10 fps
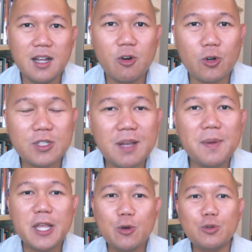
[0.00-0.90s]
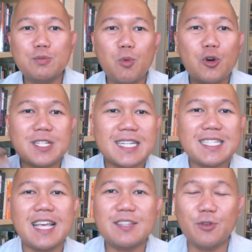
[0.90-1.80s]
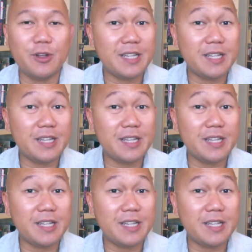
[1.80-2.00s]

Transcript: or somebody who's more successful in